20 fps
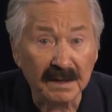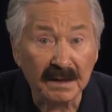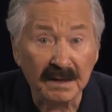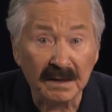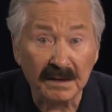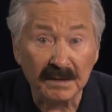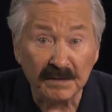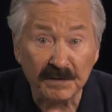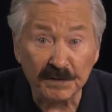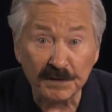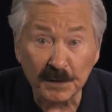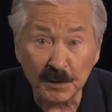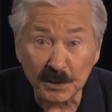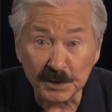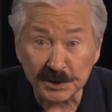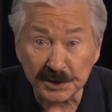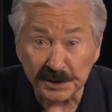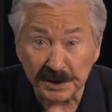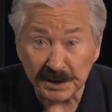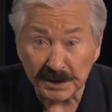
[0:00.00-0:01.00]

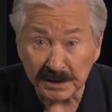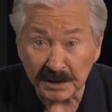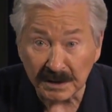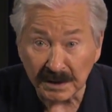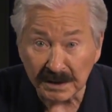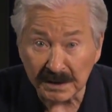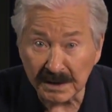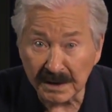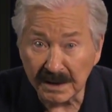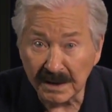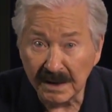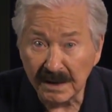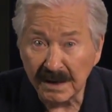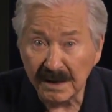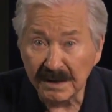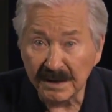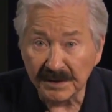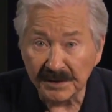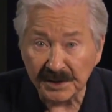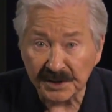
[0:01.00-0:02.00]
Unfortunately,
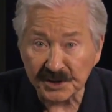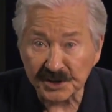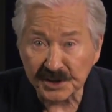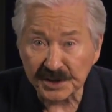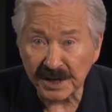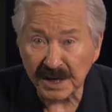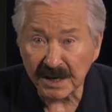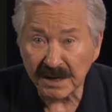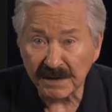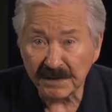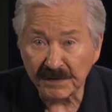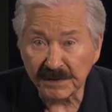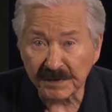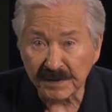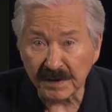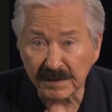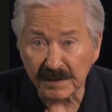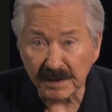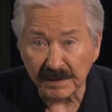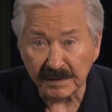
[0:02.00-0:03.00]
the staff
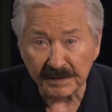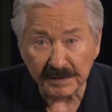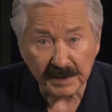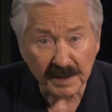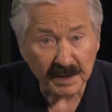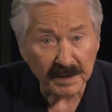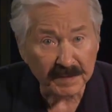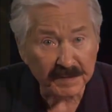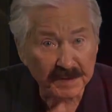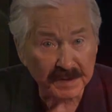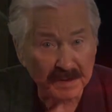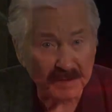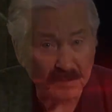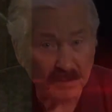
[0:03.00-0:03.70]
of Governor